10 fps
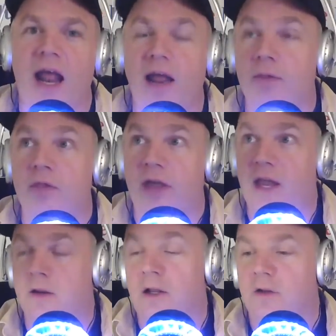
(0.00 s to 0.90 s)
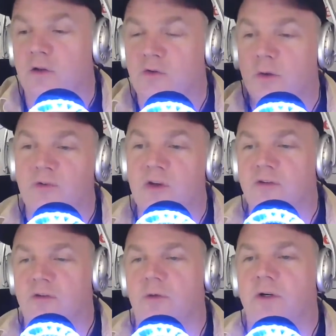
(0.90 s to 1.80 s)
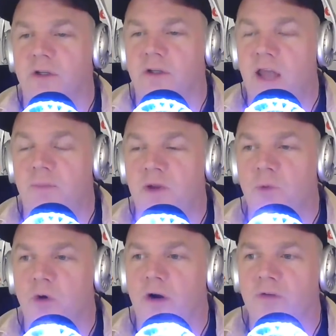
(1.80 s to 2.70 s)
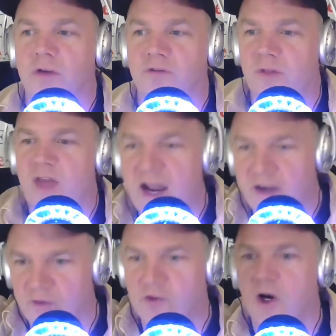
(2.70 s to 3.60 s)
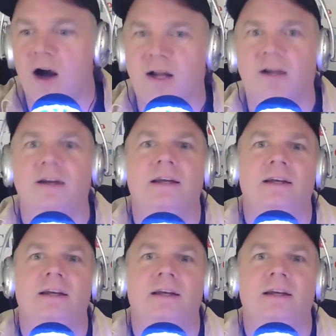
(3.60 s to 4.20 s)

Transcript: and then YouTube says, "Well, you can't get more obvious than that, Doc."